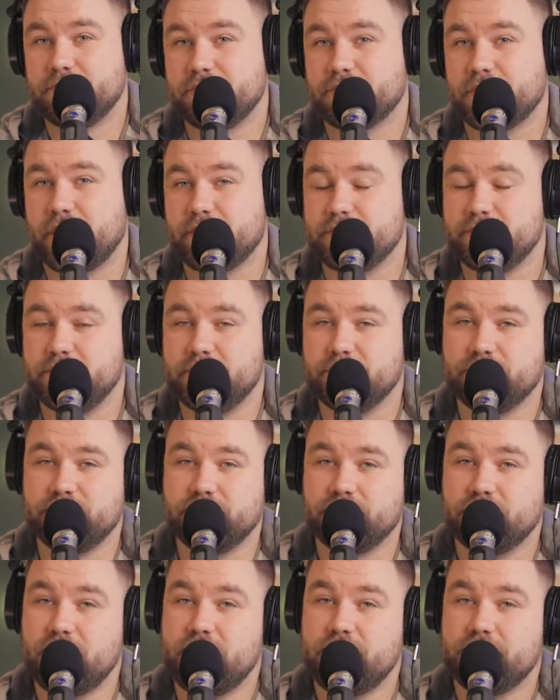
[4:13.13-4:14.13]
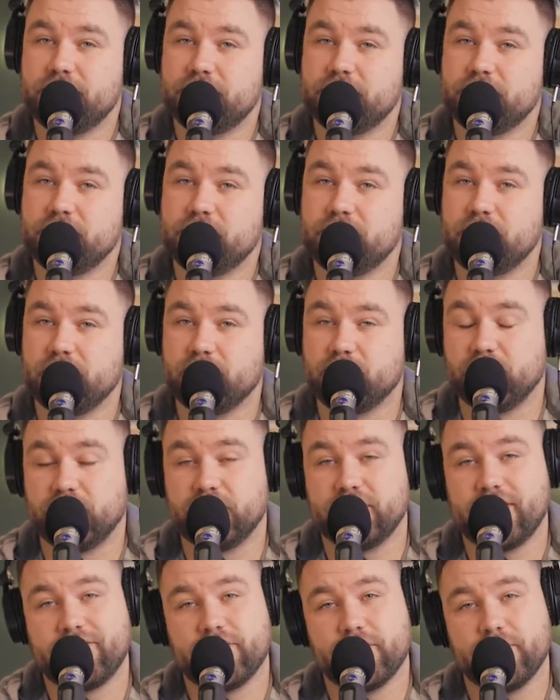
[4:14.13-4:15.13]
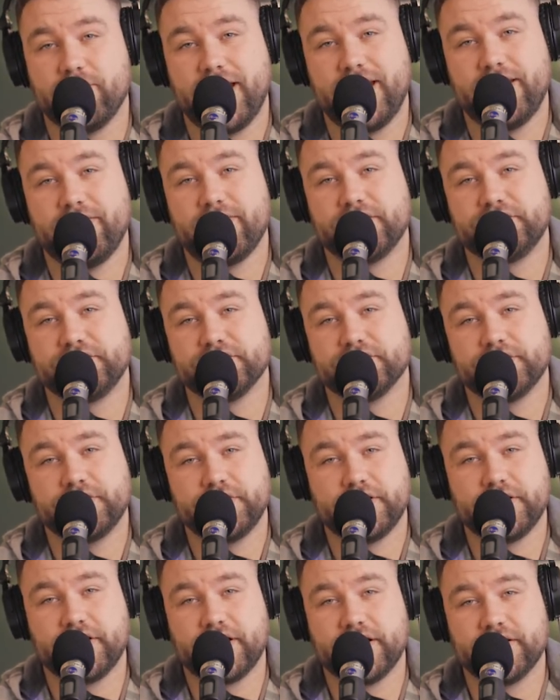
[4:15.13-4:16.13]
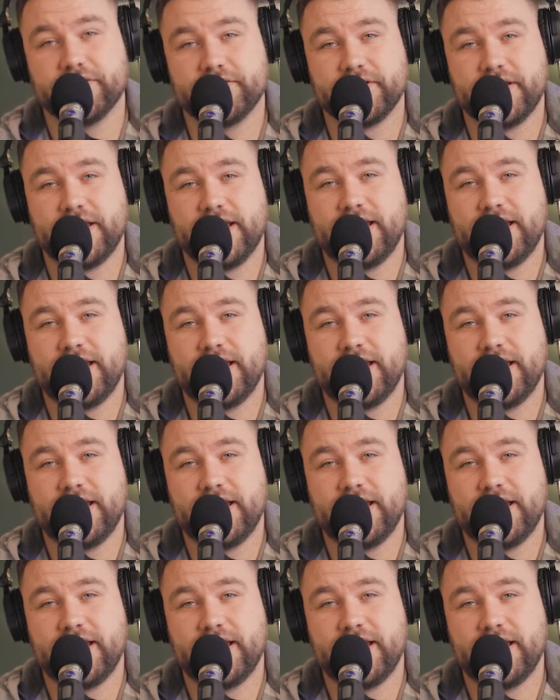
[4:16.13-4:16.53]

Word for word: Probably people you love, people you never met that you'll learn to love,